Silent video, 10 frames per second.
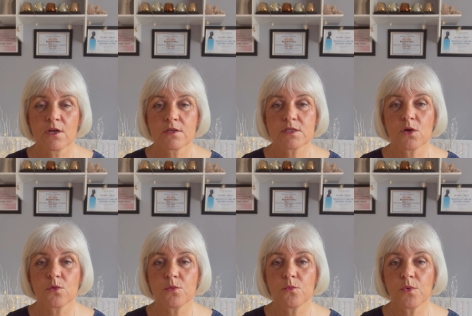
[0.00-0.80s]

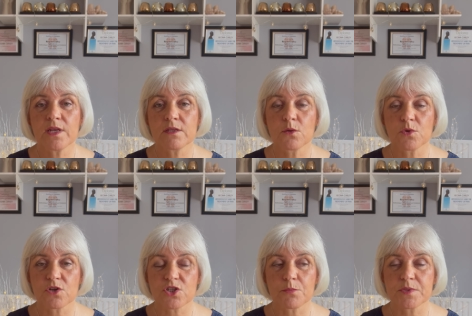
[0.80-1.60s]
So when the
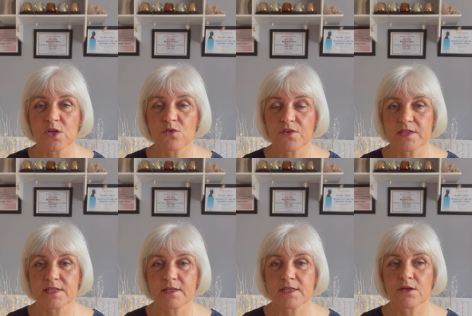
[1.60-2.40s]
workshop was over, I
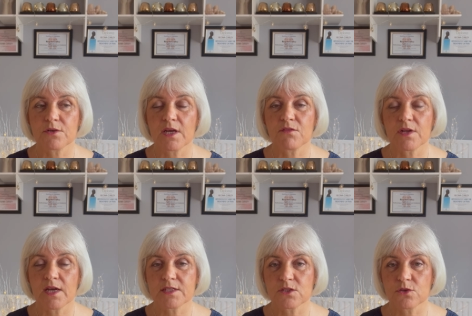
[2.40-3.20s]
sat down, I
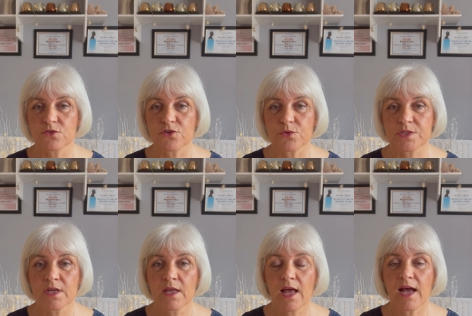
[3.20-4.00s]
had a look through it
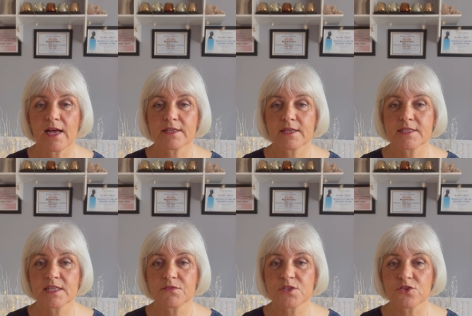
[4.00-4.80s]
and I
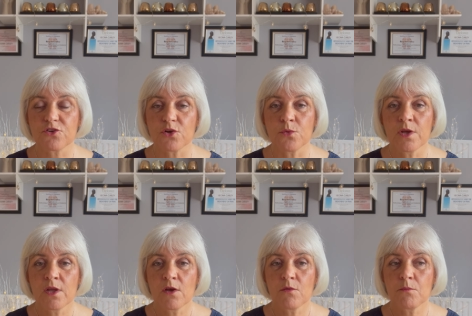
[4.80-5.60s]
sifted through
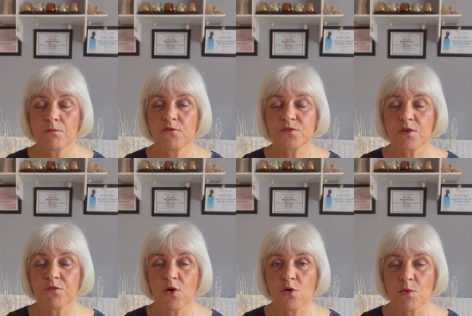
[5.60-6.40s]
the
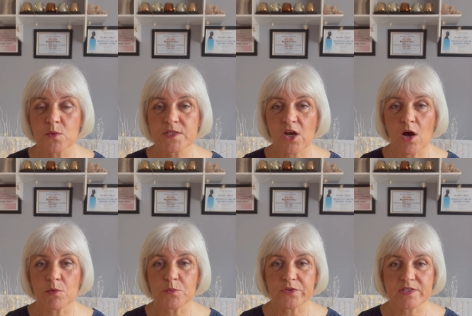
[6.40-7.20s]
four most
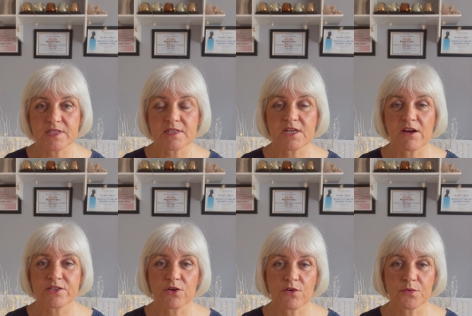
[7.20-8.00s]
common ones to start
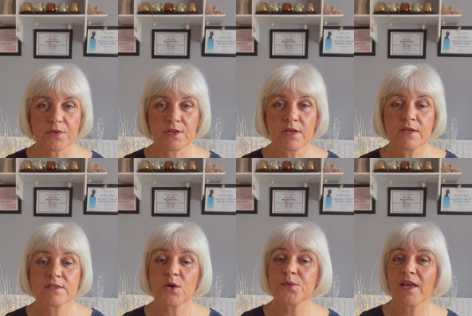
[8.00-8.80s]
off with.
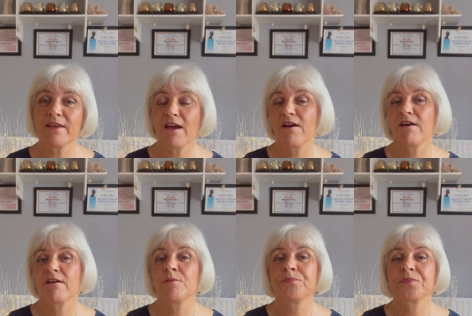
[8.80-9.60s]
So they
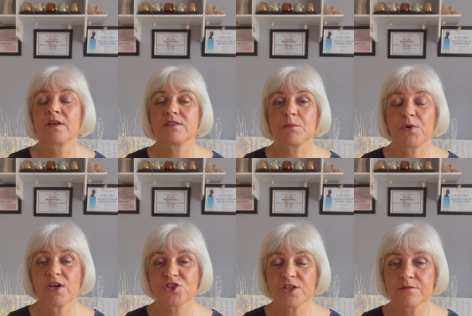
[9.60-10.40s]
are
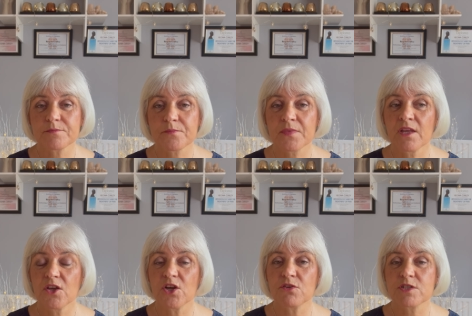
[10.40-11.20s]
depression,
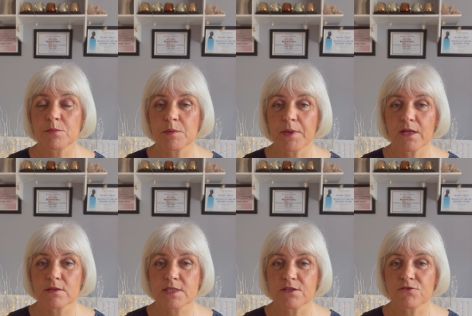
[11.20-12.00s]
irritable bowel
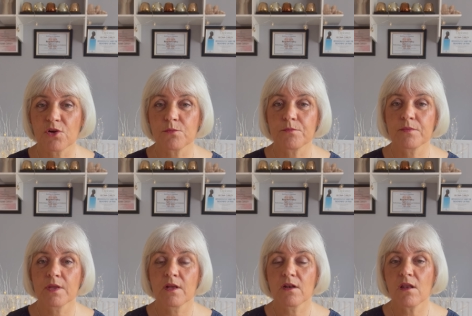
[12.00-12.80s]
syndrome,
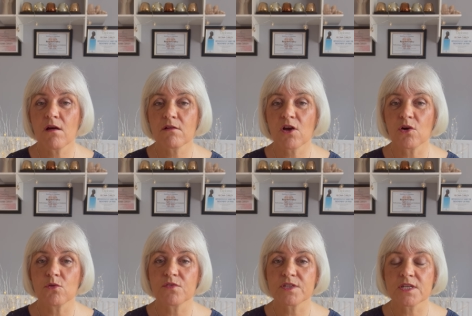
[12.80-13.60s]
long
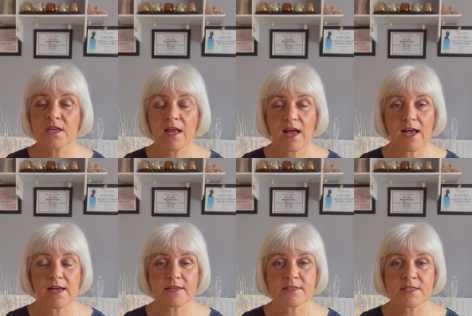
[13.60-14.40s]
COVID
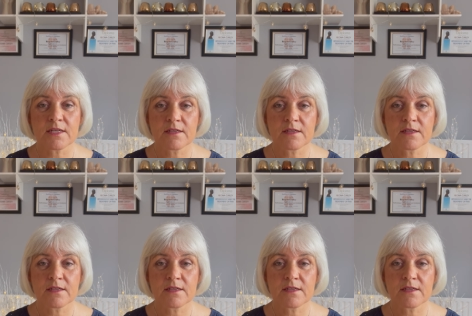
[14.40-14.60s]
and